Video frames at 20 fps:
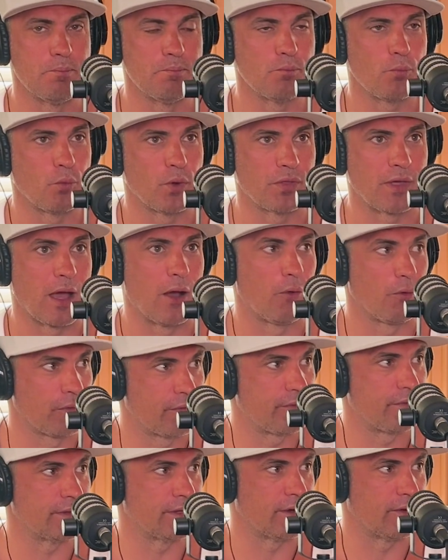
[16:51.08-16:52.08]
With health,
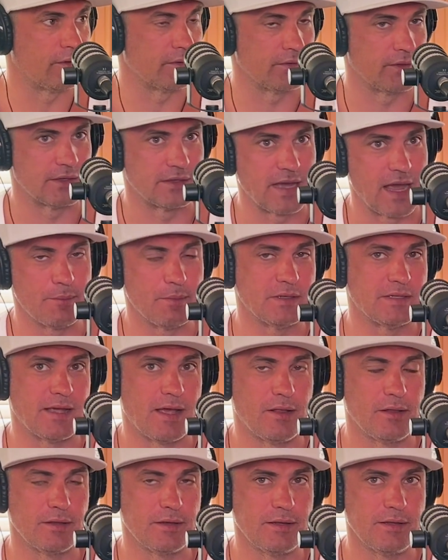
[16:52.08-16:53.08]
the diet
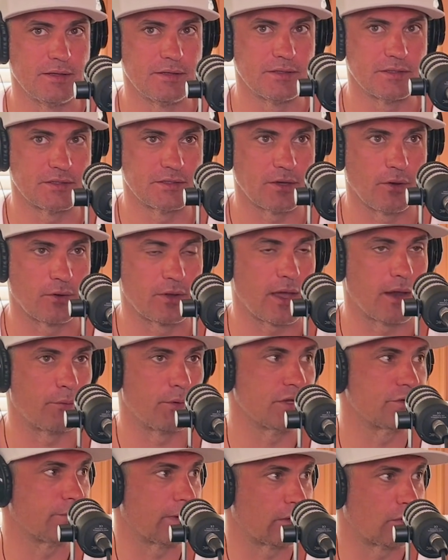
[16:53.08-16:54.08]
mentality is, okay, I
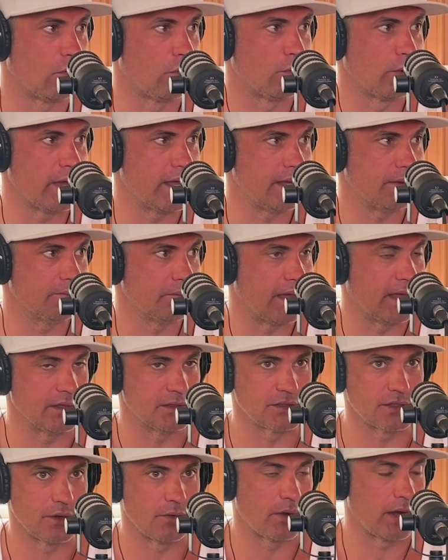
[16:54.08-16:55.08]
reached my goal weight,
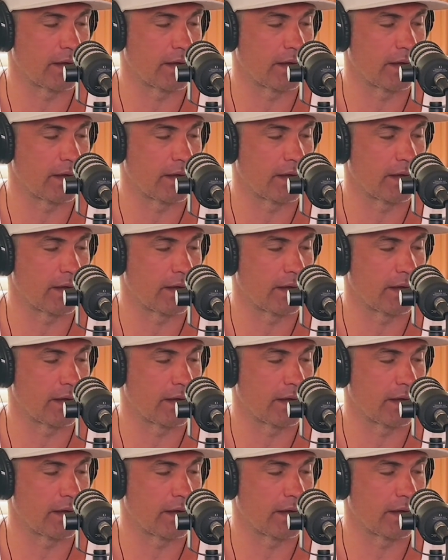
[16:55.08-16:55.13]
and so